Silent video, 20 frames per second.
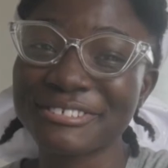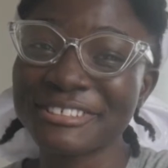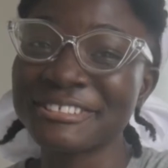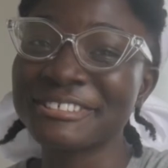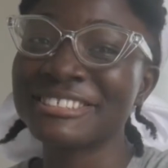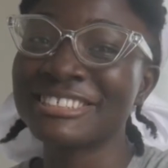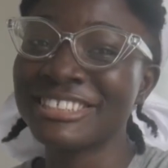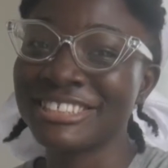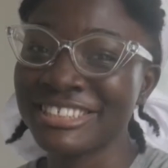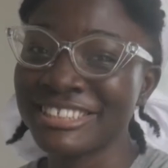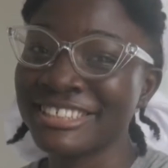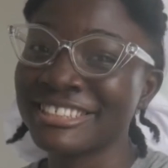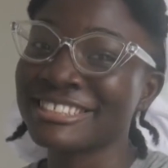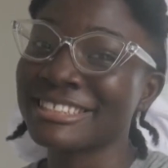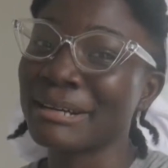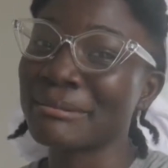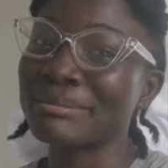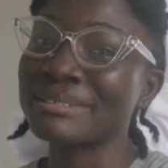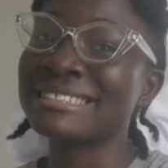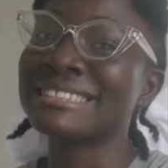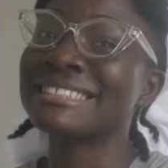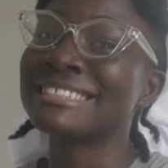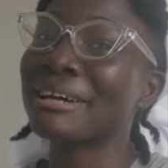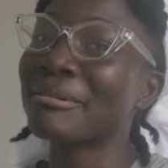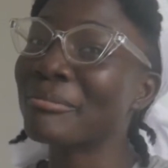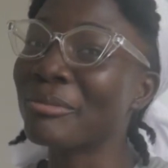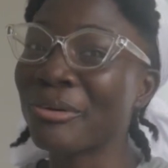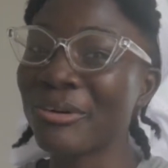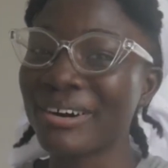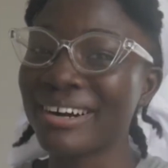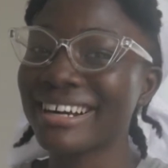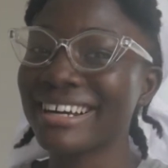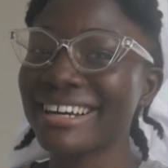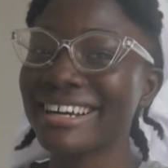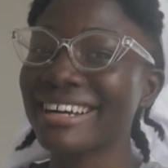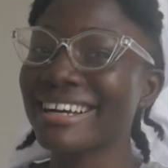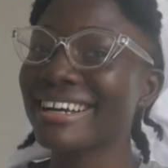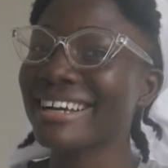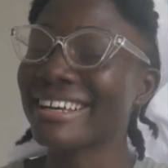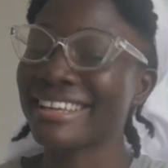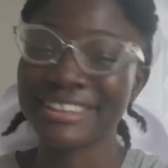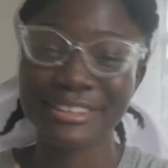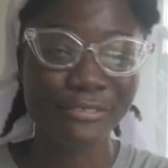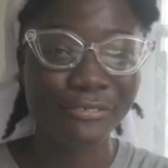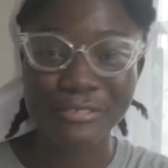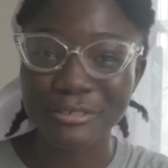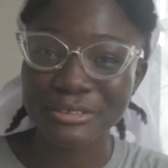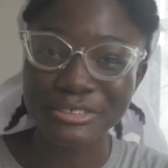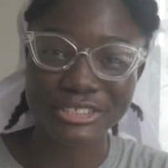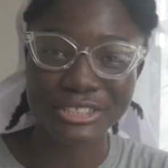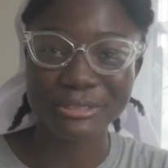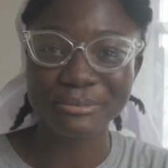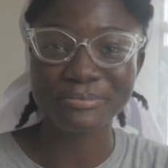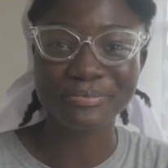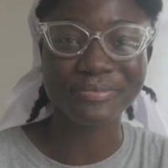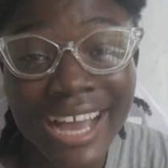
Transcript: changing things up some more in the future.